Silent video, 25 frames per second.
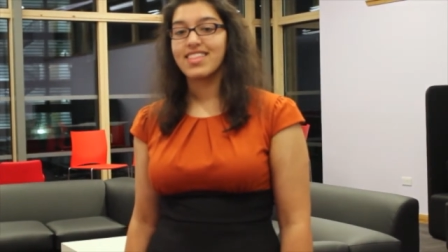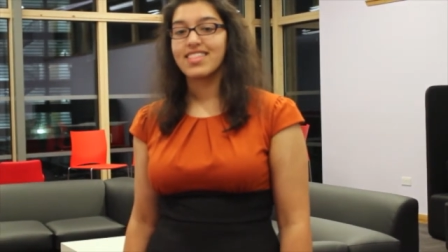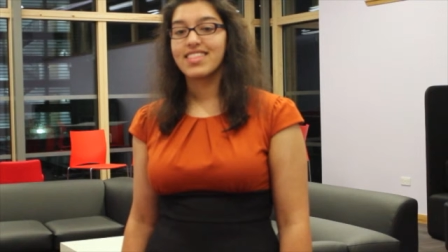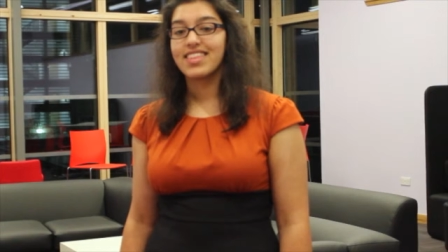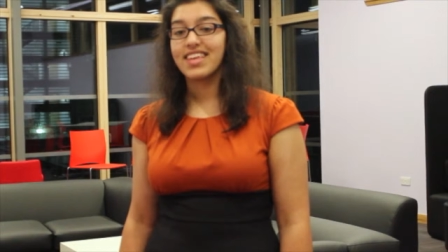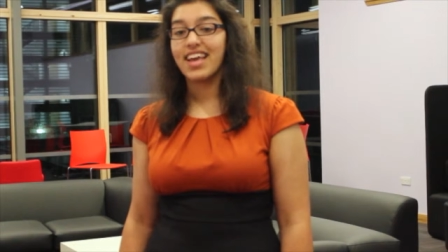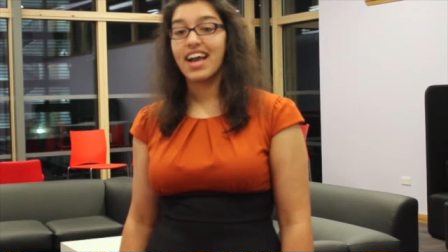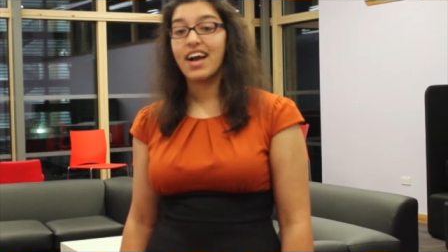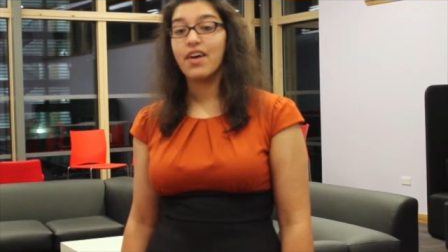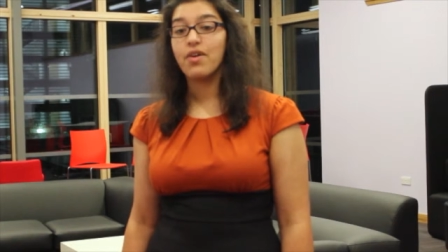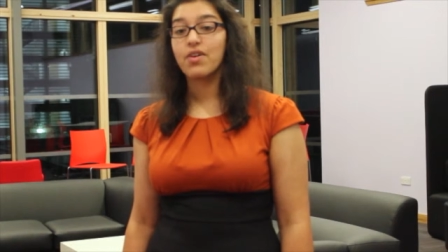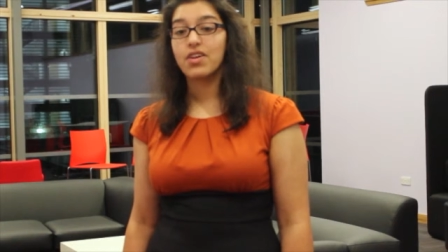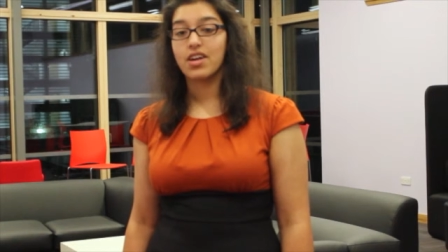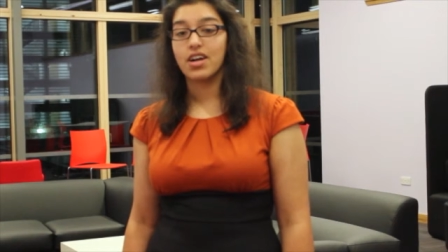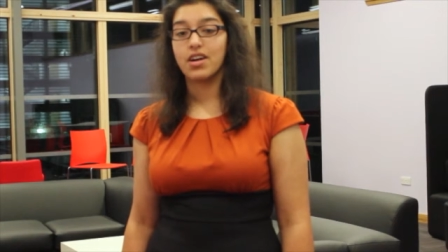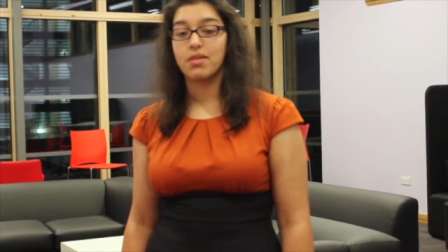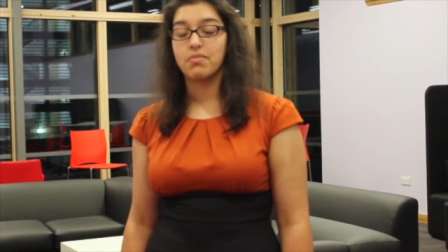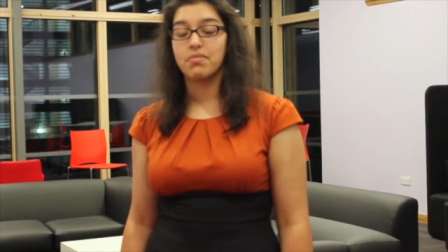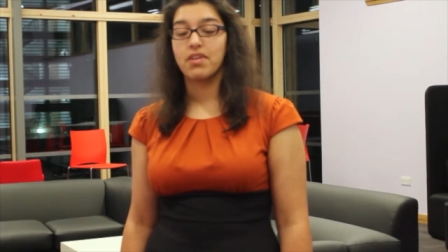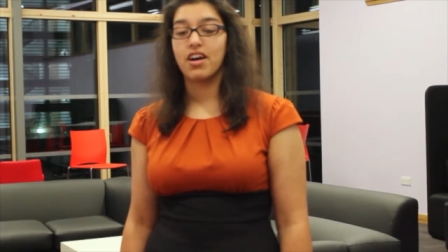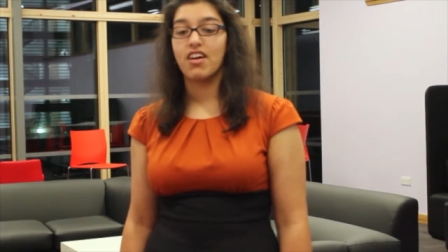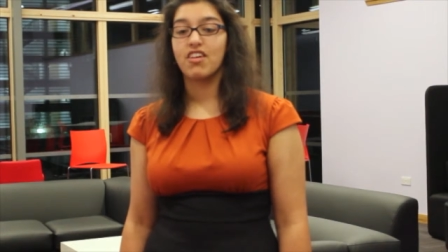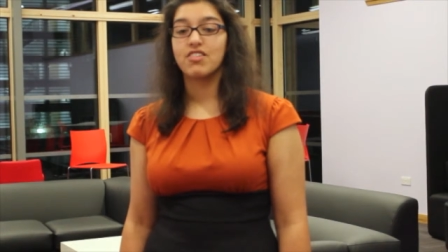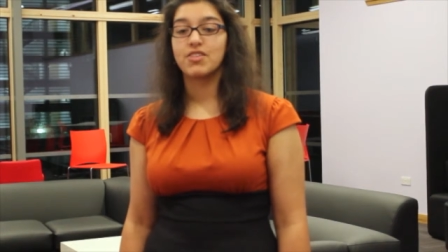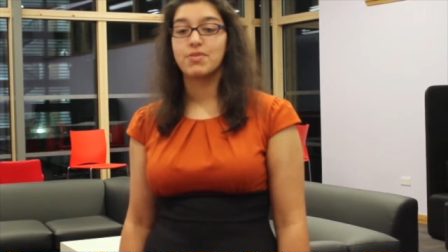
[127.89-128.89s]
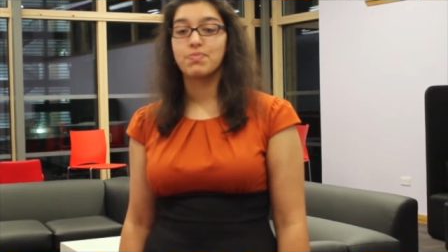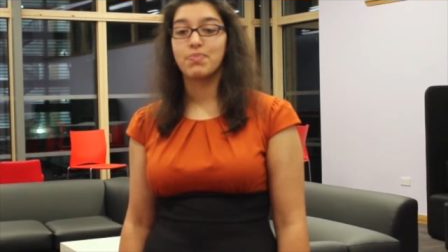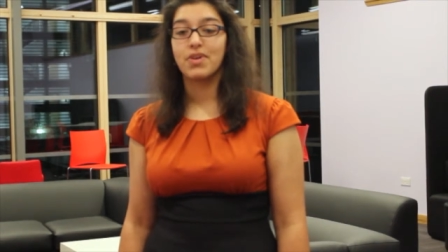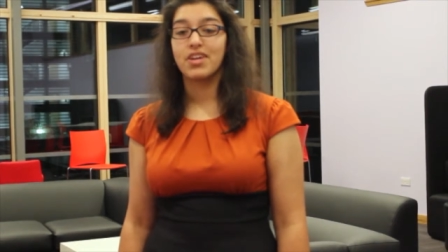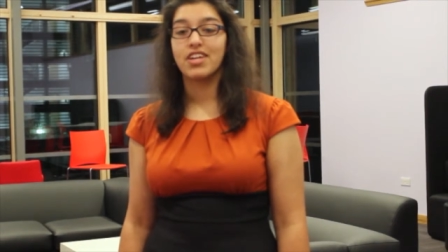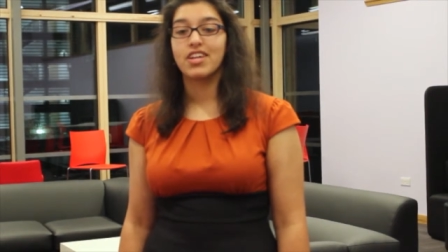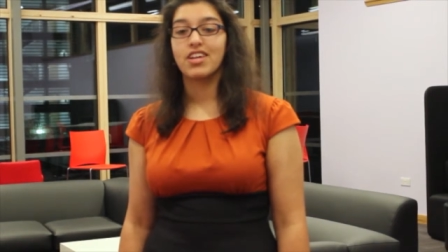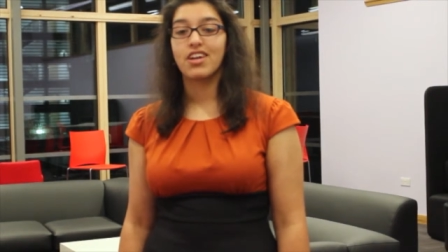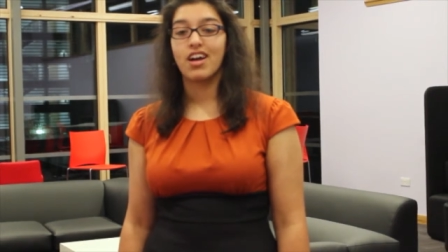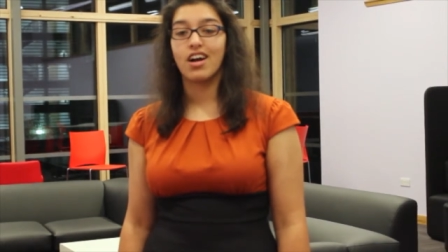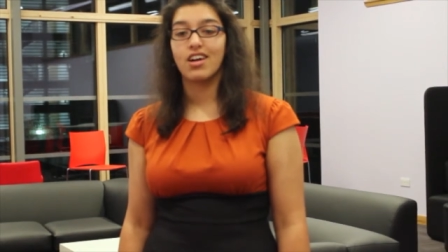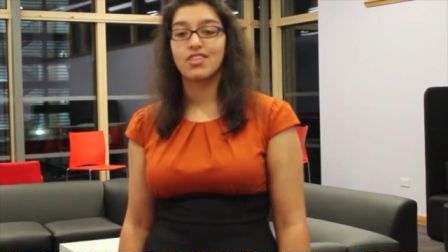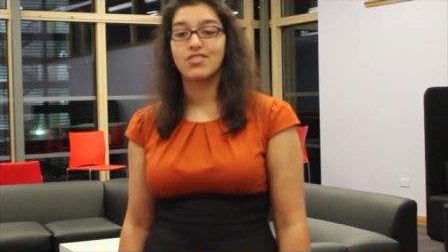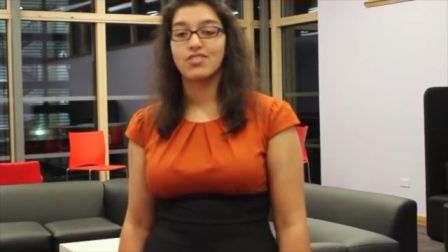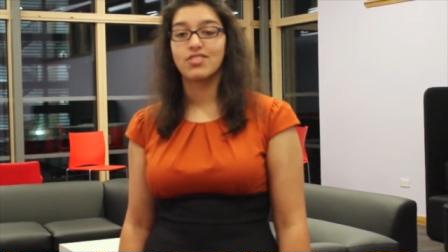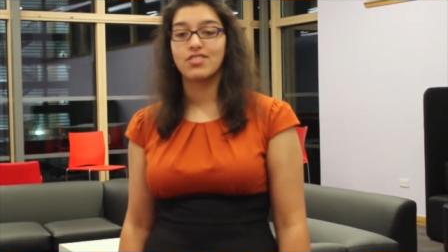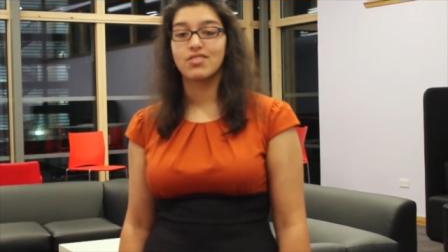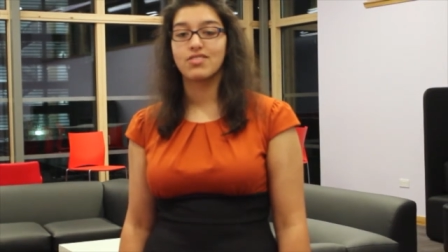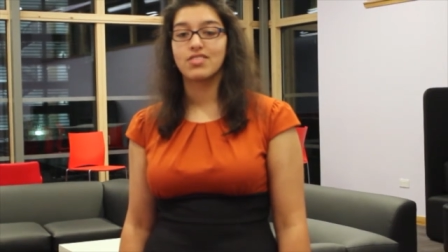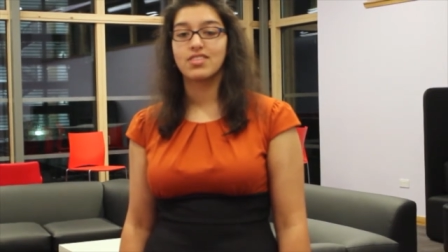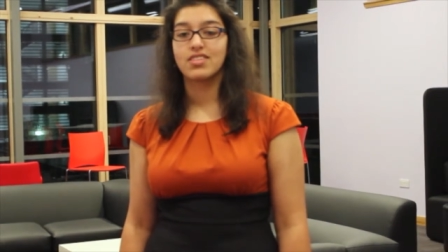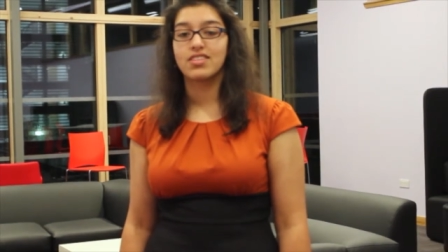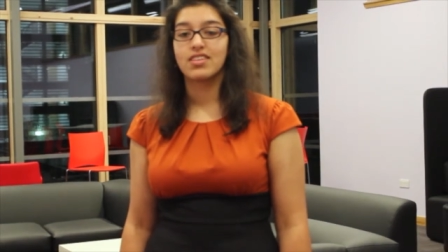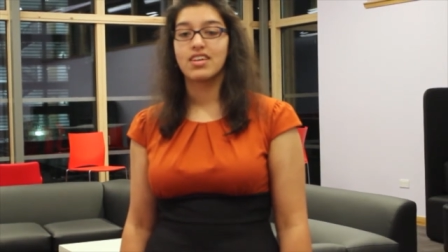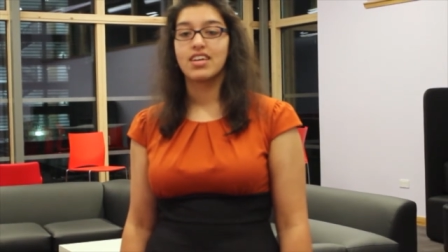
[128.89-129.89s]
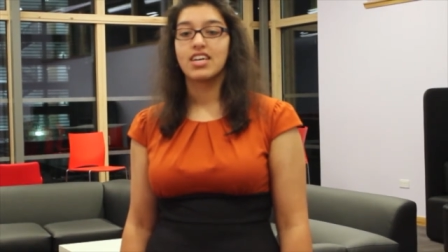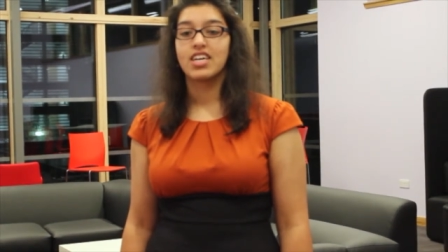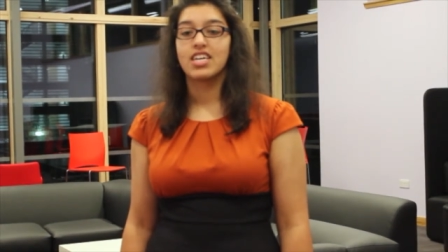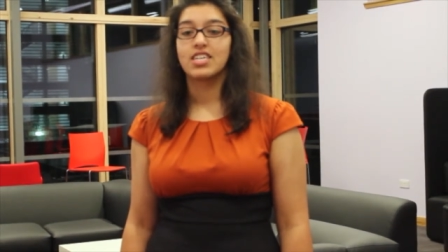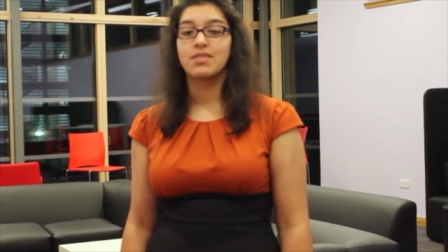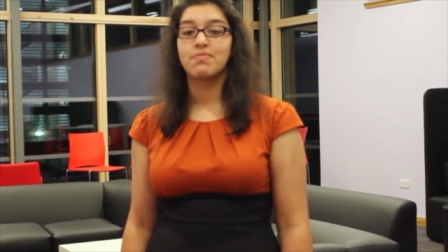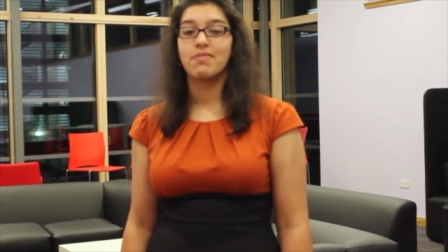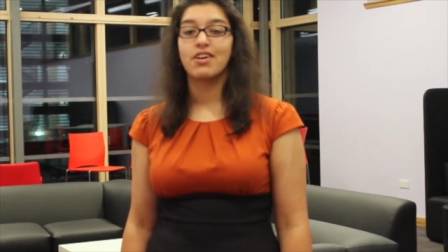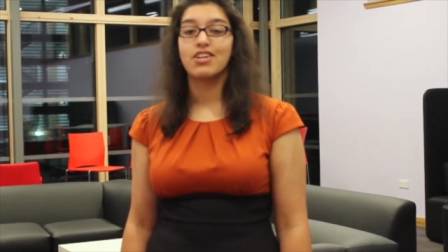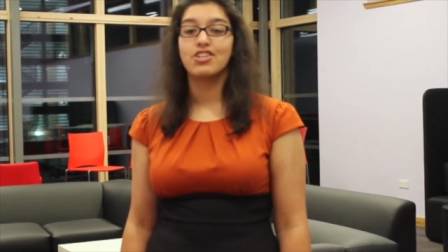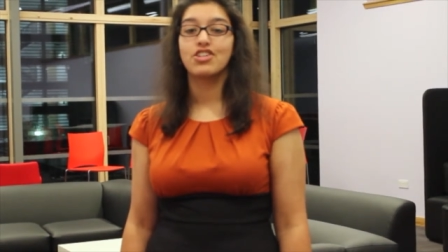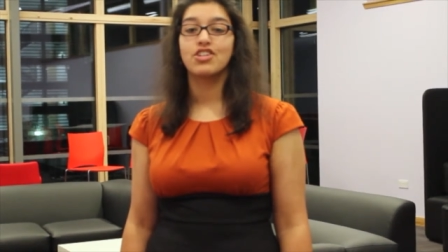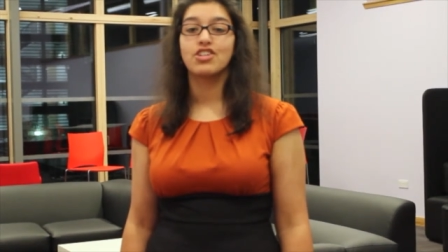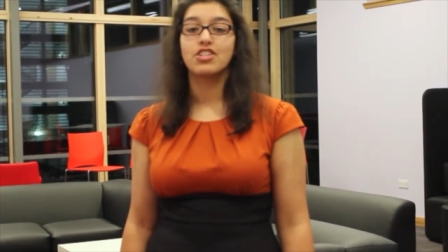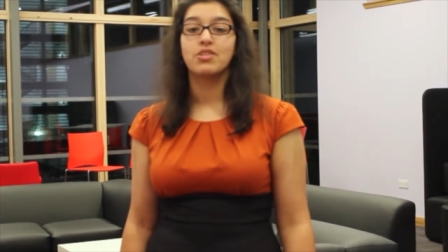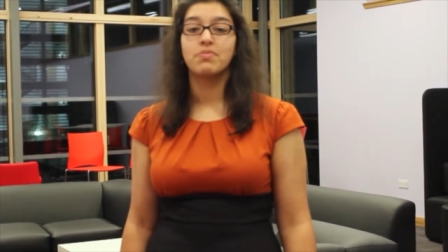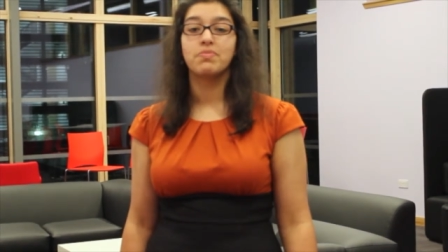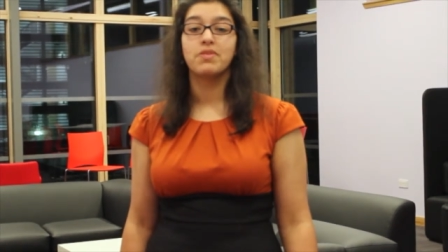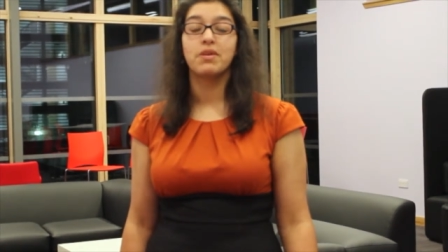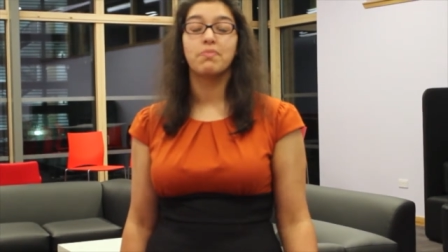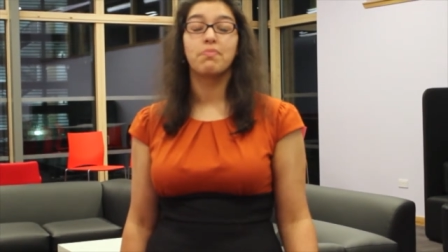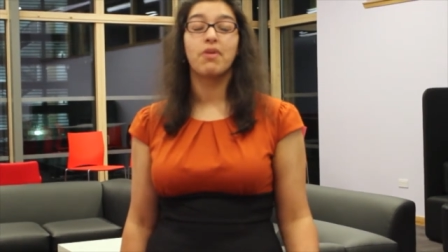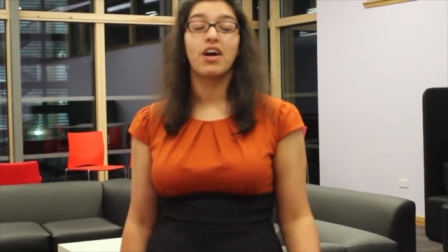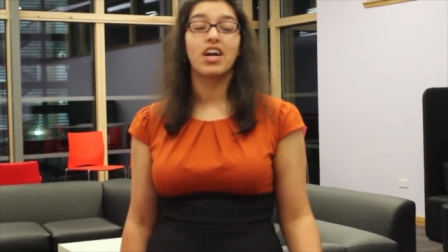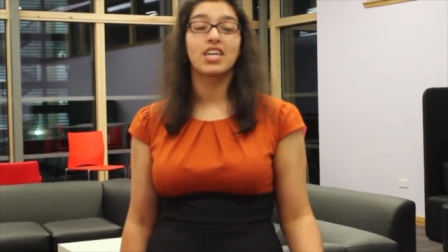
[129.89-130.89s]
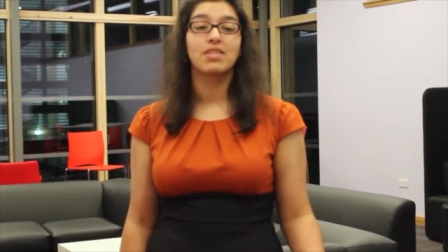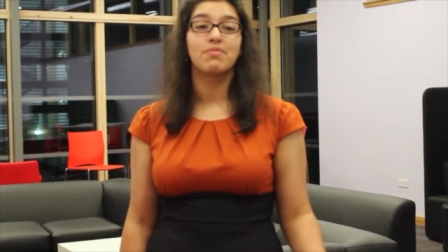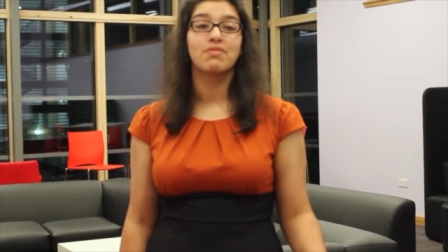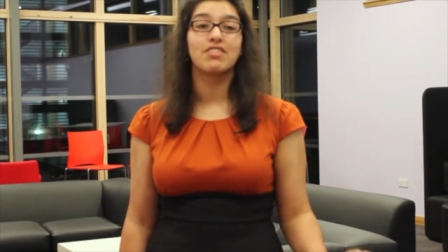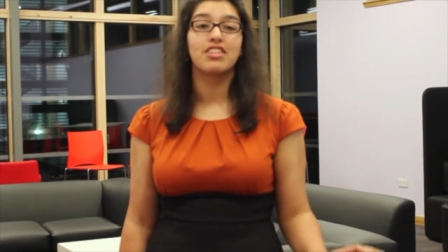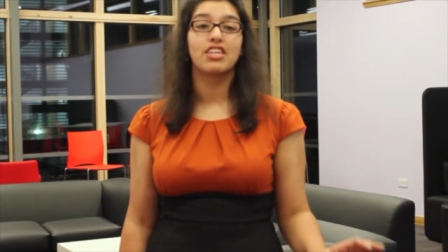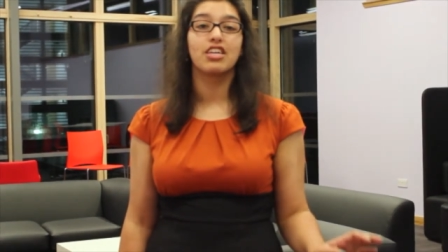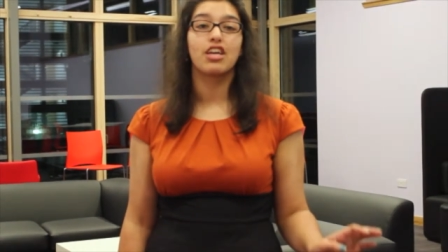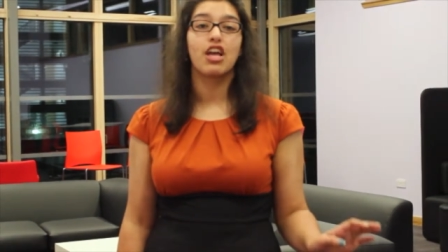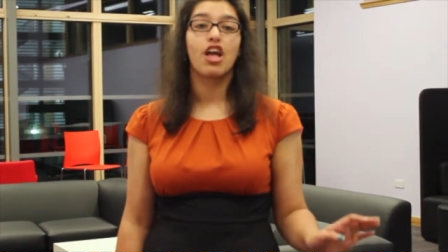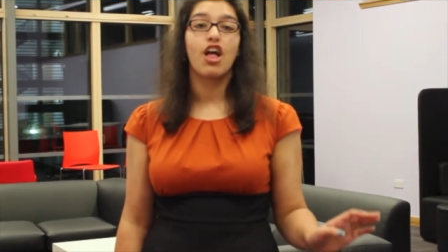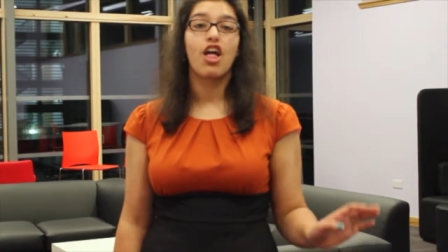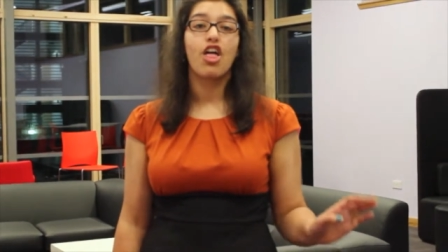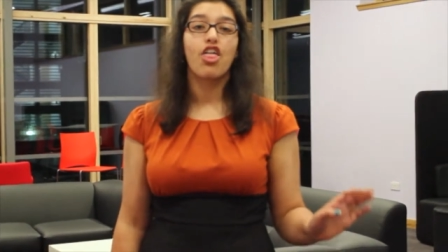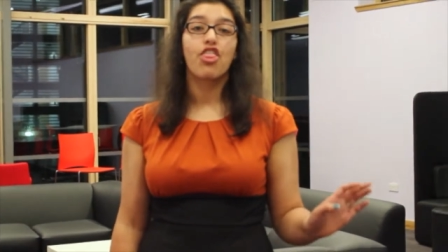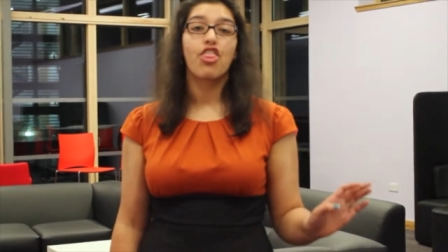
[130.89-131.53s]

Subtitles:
The outcome of spreading contrails is measured to be approximately